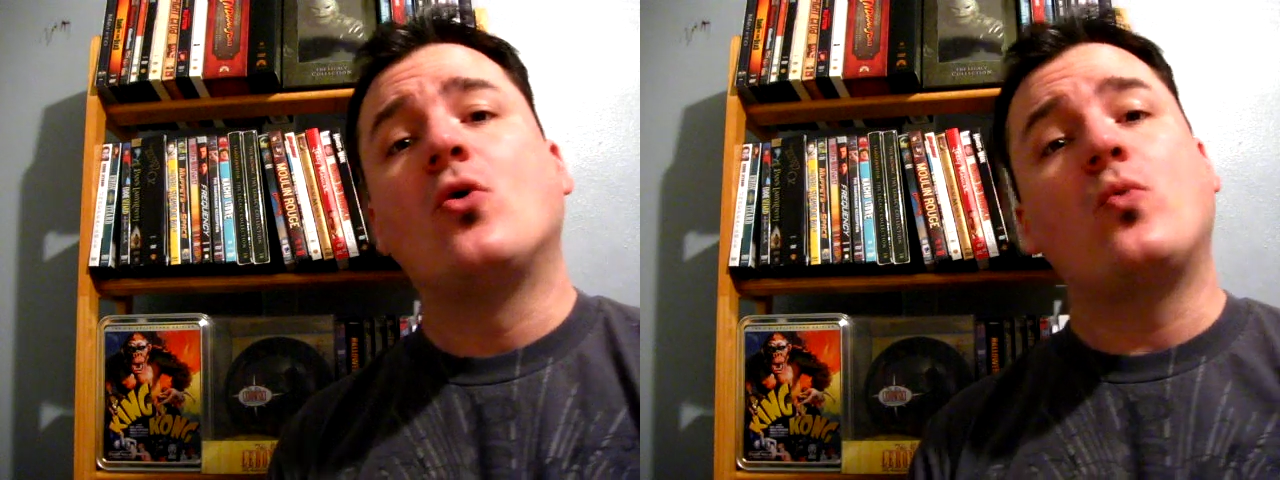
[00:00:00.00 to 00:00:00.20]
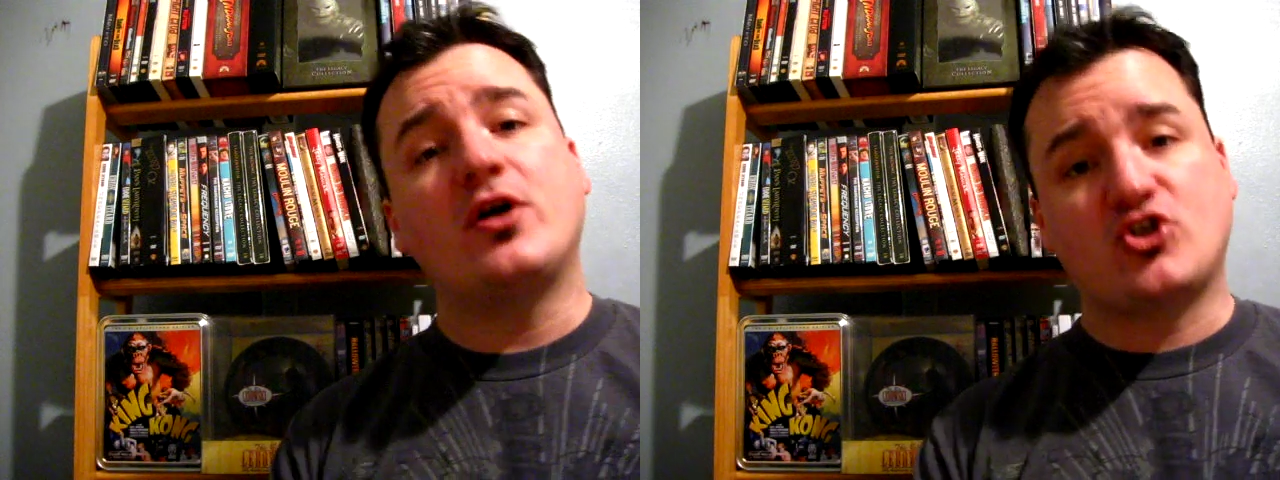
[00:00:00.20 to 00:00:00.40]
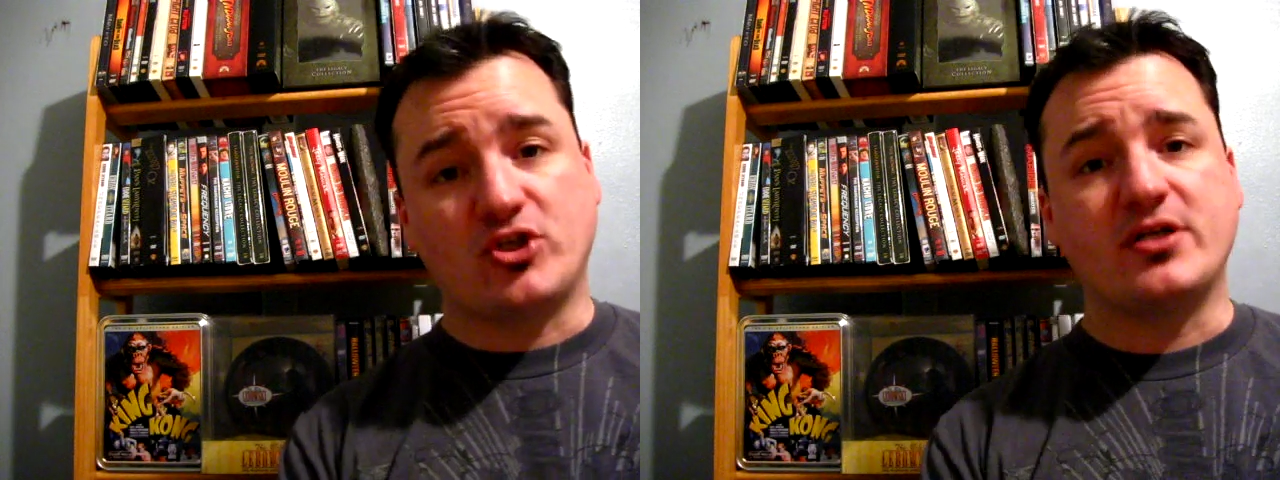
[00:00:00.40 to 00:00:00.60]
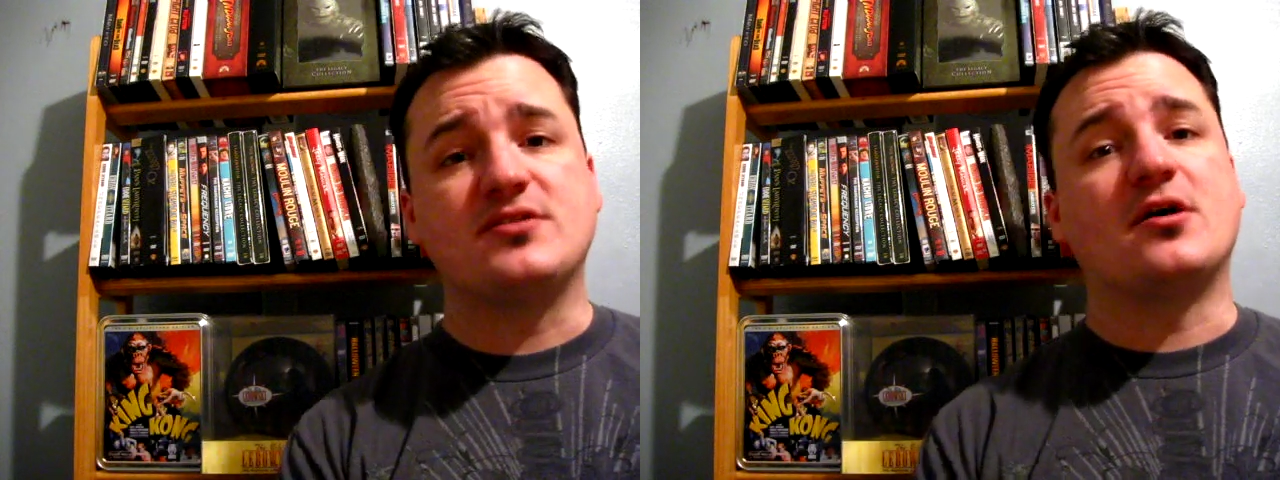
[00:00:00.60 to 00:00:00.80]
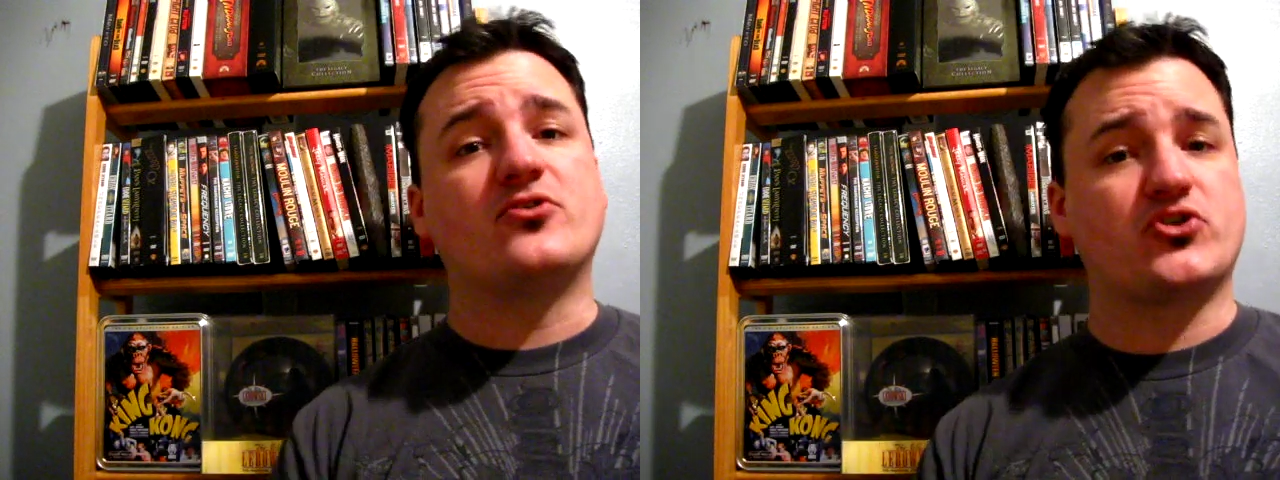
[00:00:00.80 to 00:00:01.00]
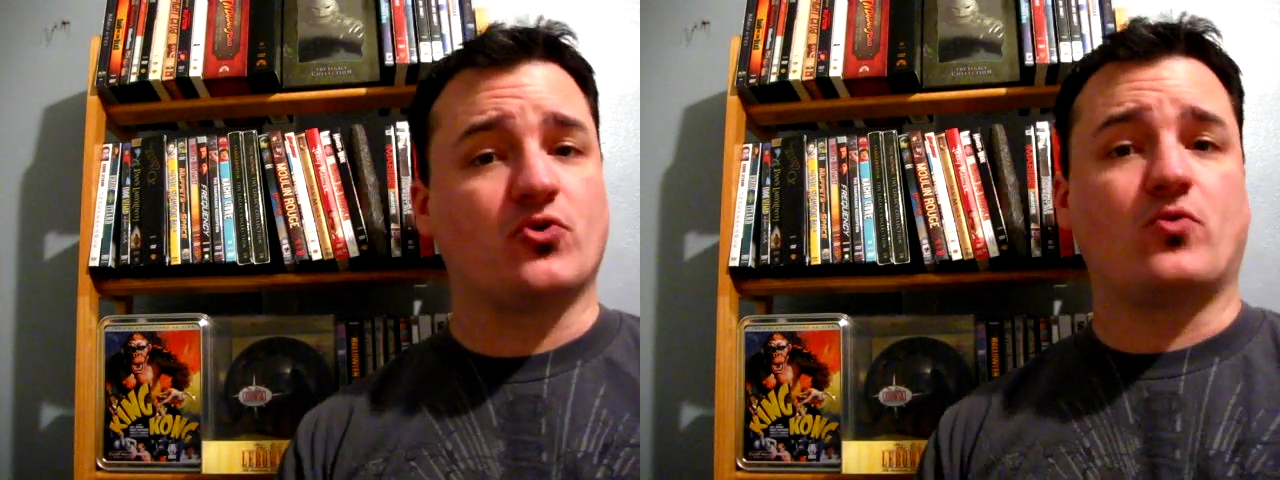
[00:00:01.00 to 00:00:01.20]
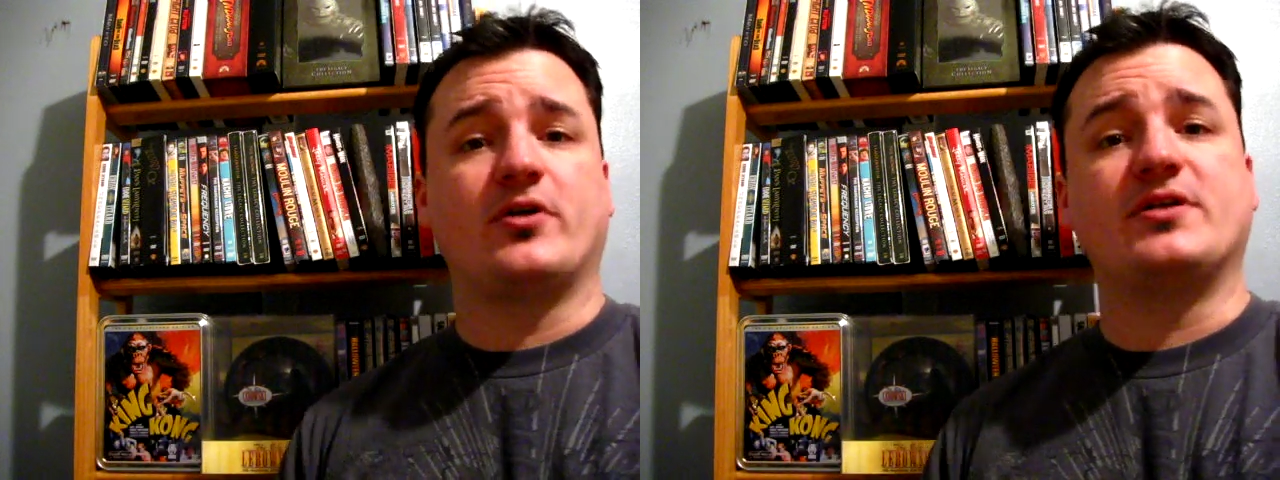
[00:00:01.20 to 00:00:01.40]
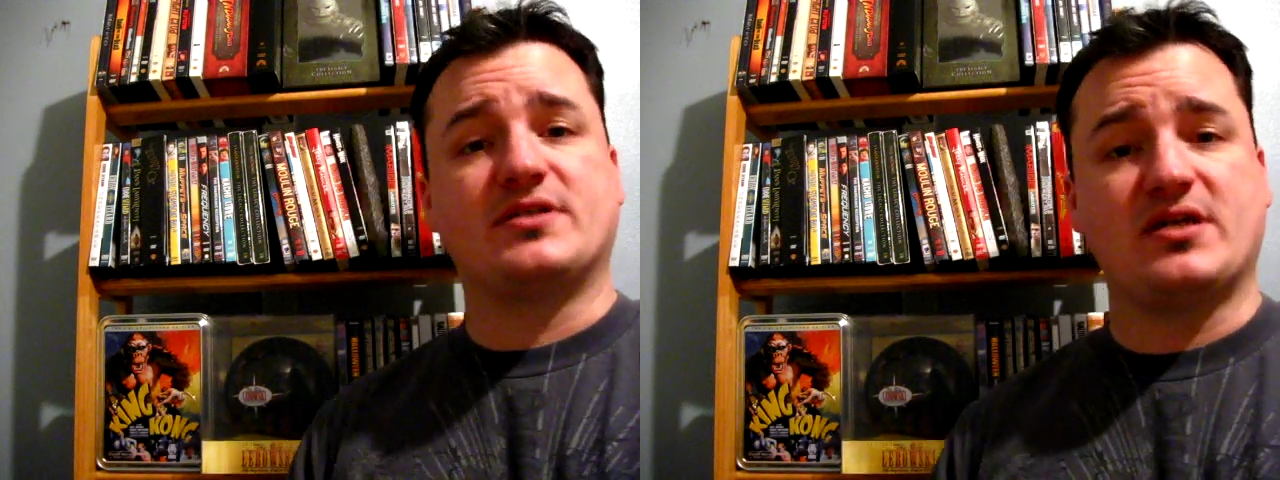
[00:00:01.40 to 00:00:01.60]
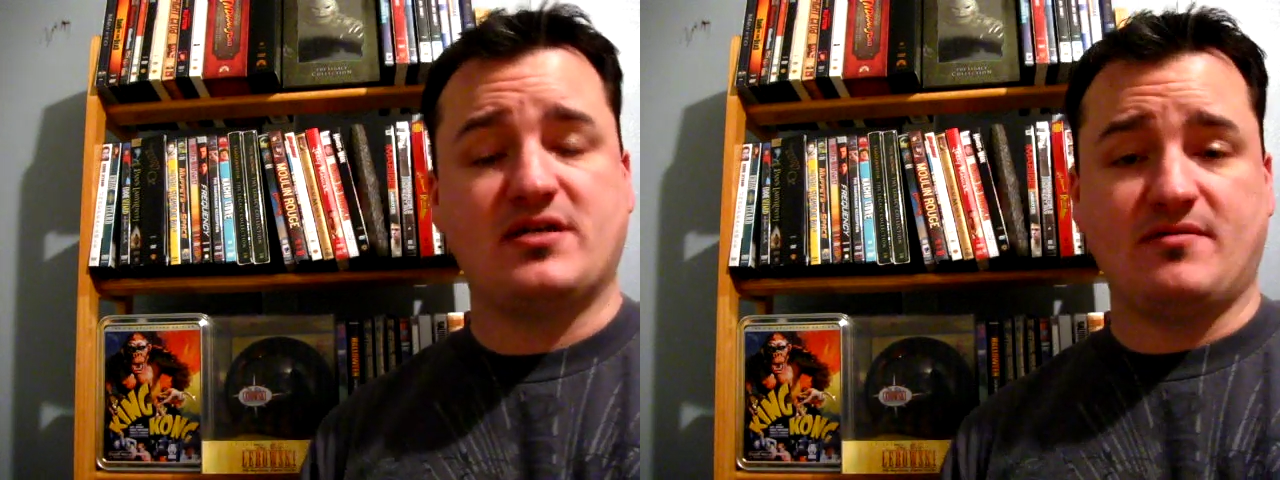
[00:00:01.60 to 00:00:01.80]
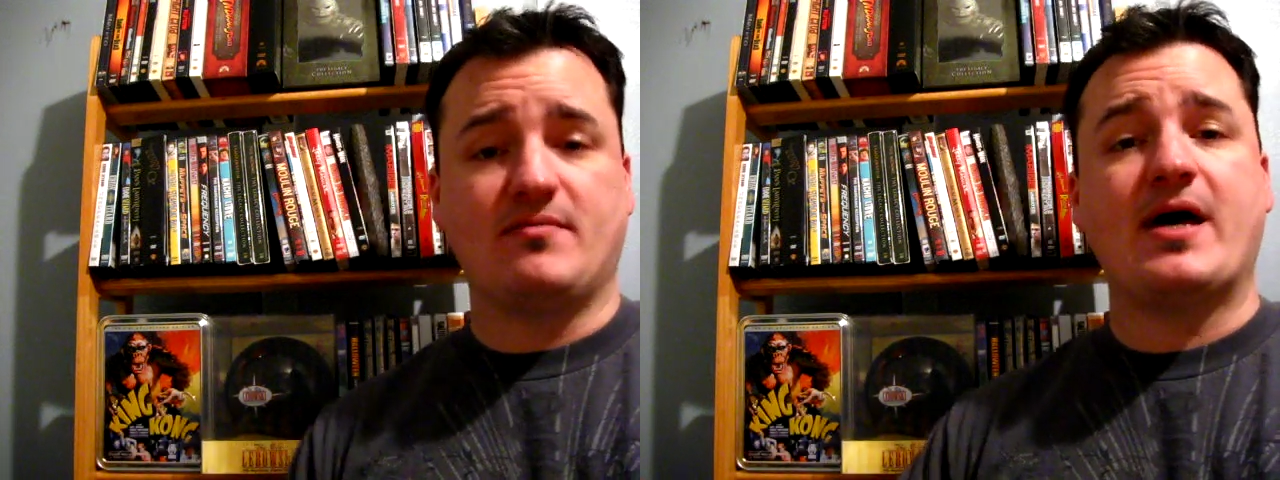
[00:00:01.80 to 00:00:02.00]
which leads our story to
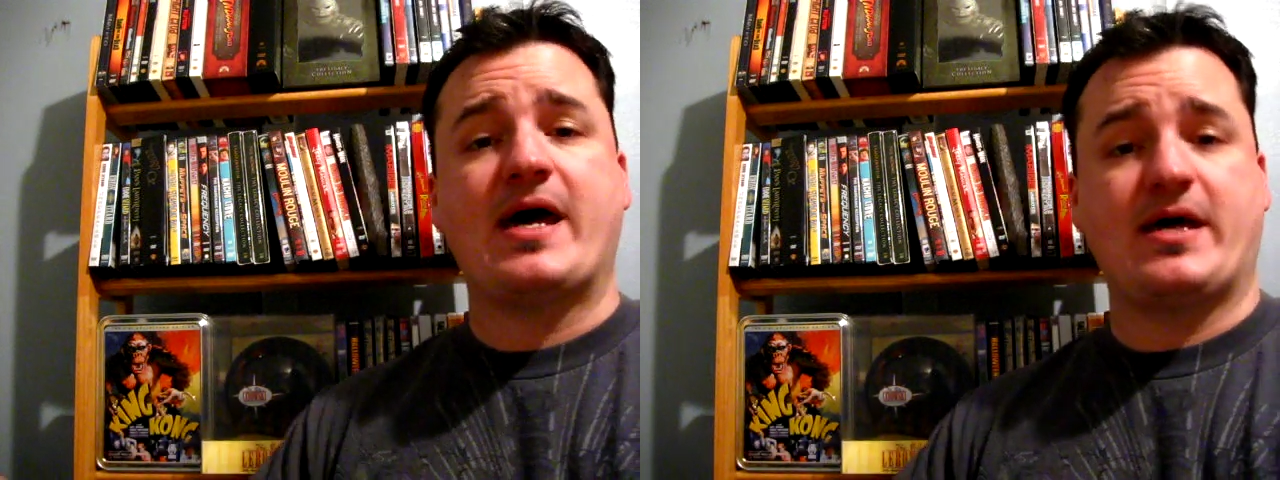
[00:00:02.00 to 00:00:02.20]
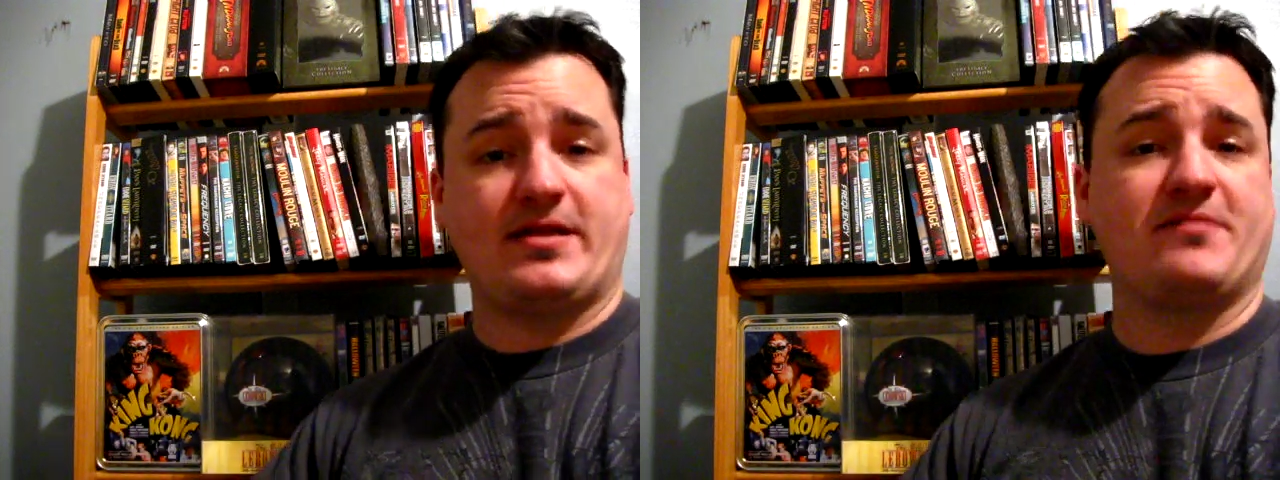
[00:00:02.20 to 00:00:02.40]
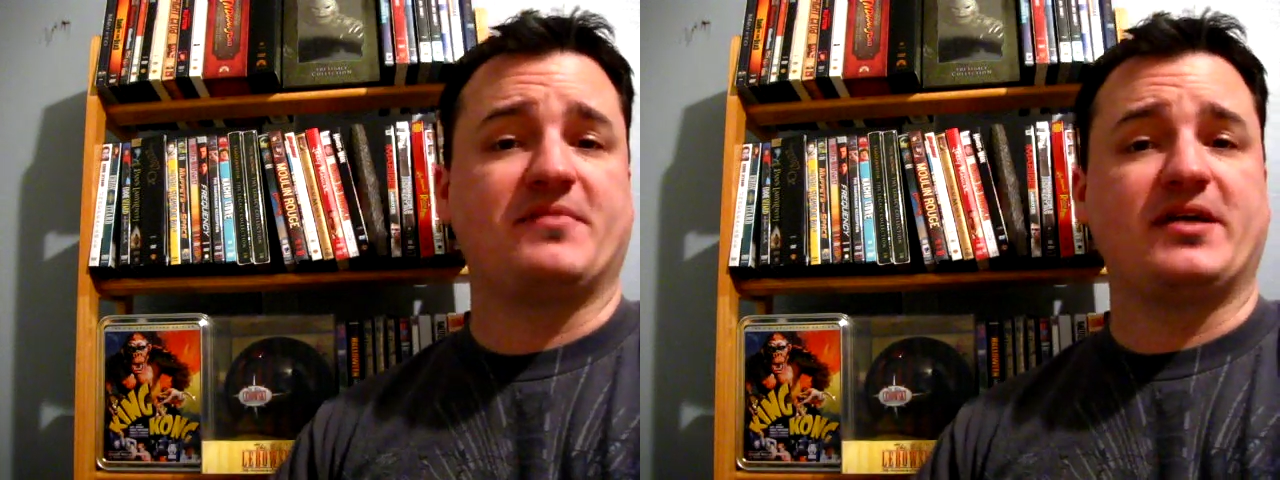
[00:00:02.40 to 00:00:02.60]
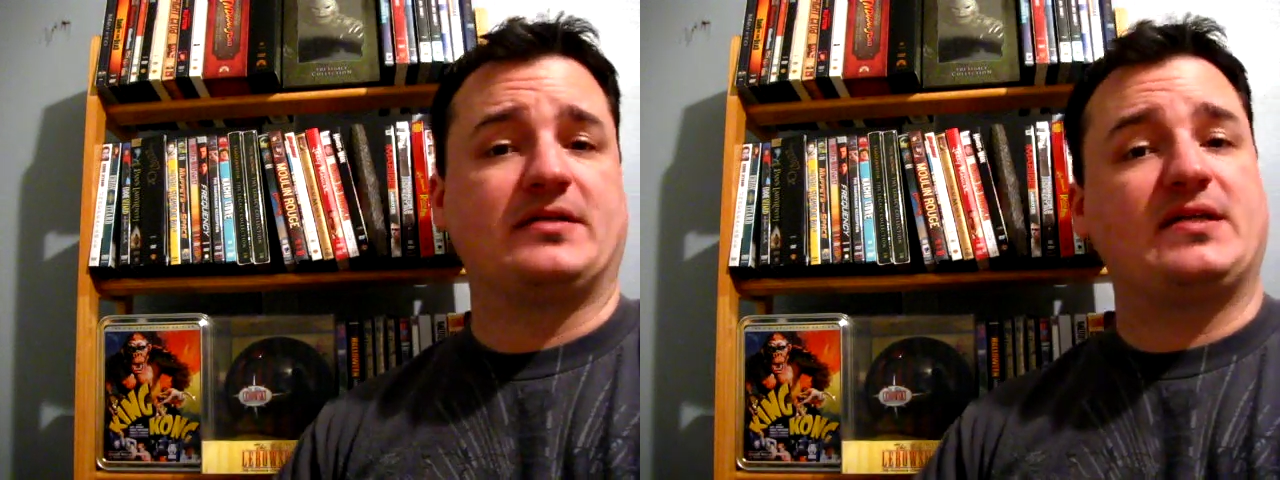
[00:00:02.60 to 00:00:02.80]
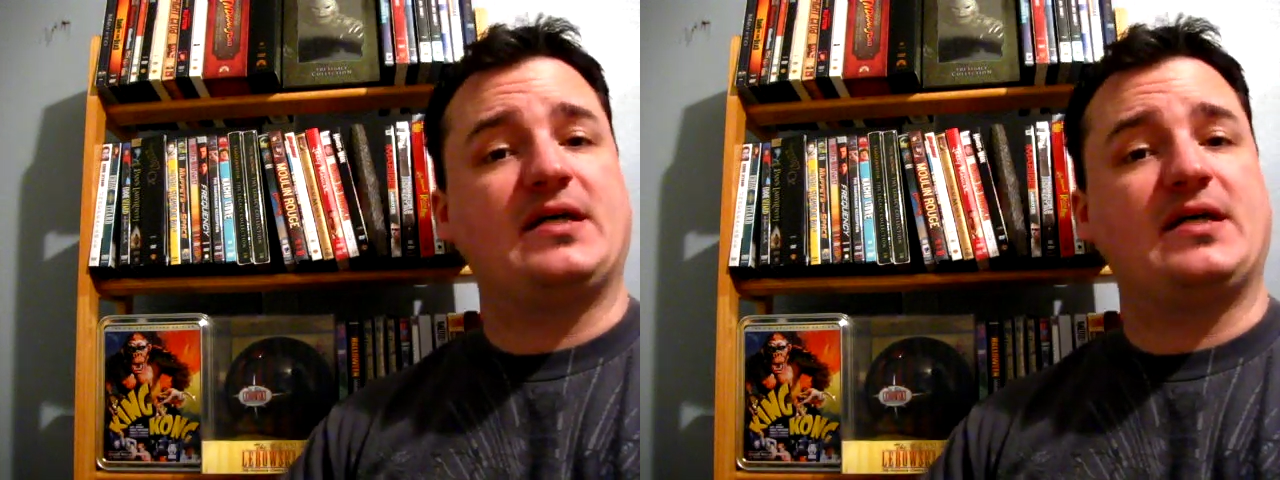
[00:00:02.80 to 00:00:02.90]
him and him getting